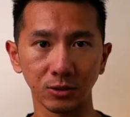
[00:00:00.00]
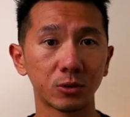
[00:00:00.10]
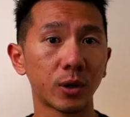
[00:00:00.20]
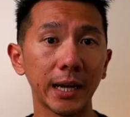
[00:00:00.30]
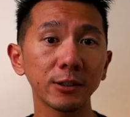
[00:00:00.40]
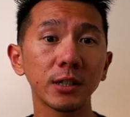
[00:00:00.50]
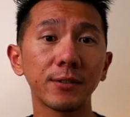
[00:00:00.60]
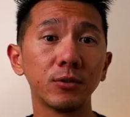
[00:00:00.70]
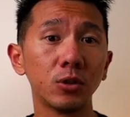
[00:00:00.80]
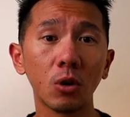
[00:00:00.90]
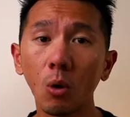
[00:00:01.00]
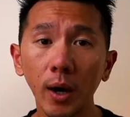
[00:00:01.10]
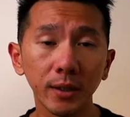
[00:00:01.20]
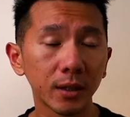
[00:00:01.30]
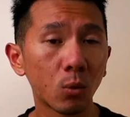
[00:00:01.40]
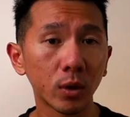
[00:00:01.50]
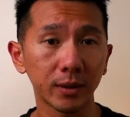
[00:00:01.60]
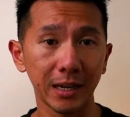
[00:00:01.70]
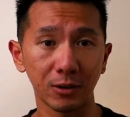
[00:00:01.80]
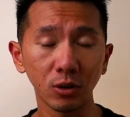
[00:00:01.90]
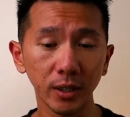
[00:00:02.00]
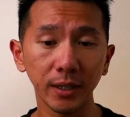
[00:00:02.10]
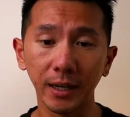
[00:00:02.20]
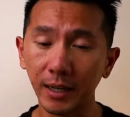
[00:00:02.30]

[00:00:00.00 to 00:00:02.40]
So I actually have no idea what they're looking at.